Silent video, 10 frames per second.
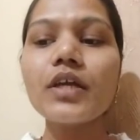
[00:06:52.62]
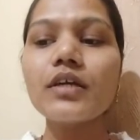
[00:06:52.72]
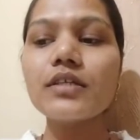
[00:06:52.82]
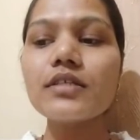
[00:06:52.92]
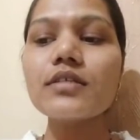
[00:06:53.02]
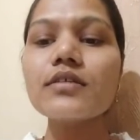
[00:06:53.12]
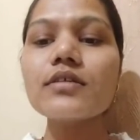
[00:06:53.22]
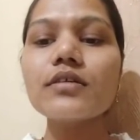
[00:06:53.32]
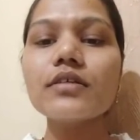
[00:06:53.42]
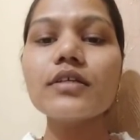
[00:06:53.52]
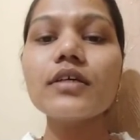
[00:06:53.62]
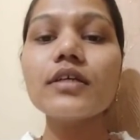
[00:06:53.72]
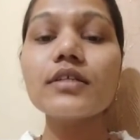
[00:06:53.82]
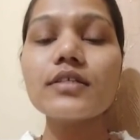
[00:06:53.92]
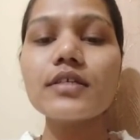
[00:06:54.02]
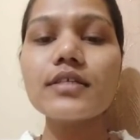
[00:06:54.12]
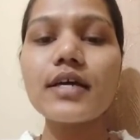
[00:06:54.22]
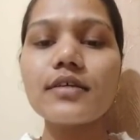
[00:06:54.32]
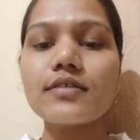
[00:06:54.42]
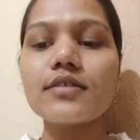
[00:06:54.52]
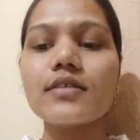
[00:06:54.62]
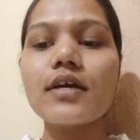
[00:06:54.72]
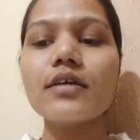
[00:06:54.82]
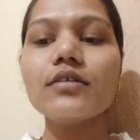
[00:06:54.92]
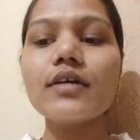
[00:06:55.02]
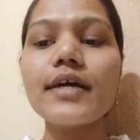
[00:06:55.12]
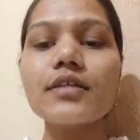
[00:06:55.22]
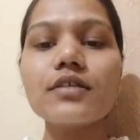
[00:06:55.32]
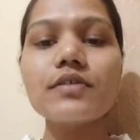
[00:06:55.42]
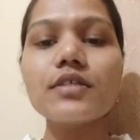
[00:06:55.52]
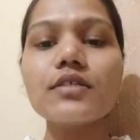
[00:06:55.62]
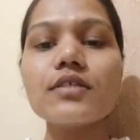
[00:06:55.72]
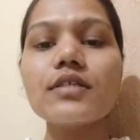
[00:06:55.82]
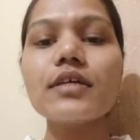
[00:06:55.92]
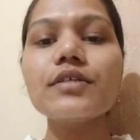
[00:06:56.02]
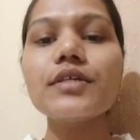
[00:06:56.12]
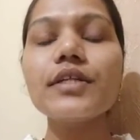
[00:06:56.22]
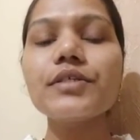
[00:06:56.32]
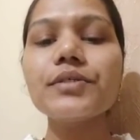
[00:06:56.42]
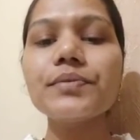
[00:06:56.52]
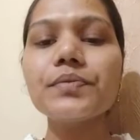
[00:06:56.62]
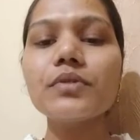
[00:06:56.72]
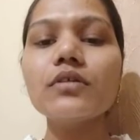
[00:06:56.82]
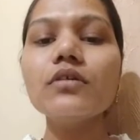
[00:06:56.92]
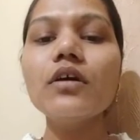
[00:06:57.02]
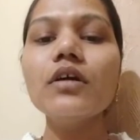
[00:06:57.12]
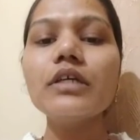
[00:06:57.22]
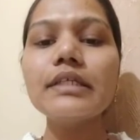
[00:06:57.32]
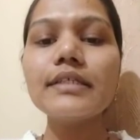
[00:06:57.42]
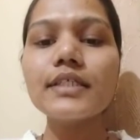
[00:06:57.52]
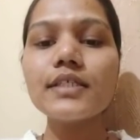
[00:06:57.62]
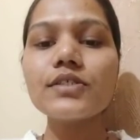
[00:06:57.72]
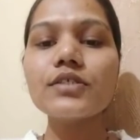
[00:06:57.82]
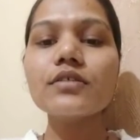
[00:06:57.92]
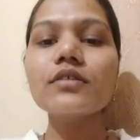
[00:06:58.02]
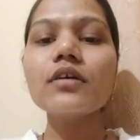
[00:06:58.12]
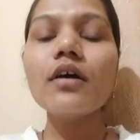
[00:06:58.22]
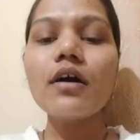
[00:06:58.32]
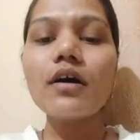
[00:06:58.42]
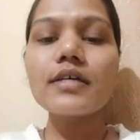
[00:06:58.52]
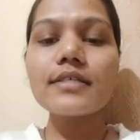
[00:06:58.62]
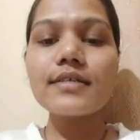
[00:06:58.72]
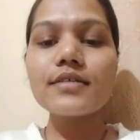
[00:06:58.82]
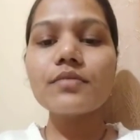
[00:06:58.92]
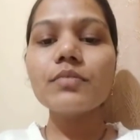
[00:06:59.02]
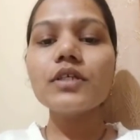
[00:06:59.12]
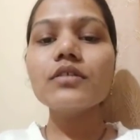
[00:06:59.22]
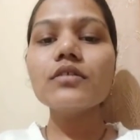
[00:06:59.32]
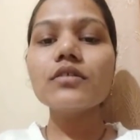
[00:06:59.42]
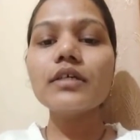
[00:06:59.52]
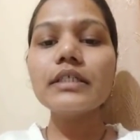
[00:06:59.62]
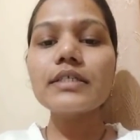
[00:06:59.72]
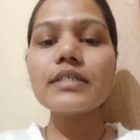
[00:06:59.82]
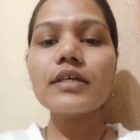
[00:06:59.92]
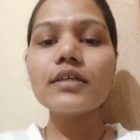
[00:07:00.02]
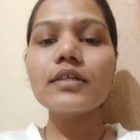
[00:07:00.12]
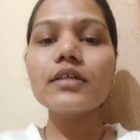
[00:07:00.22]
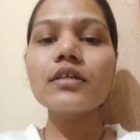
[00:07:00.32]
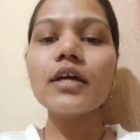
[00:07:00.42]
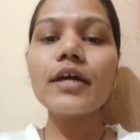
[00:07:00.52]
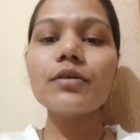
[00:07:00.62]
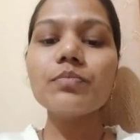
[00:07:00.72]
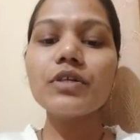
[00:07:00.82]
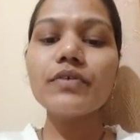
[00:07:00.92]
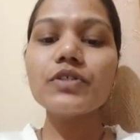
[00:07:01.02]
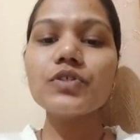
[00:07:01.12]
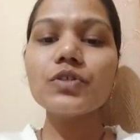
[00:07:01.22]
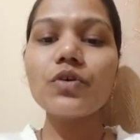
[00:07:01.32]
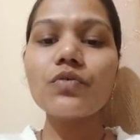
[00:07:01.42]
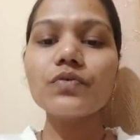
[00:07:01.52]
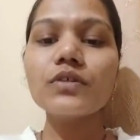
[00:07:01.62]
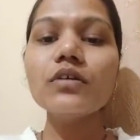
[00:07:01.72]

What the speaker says: it is the study, it is the science and activities that related to the detection, assessment, understanding and prevention of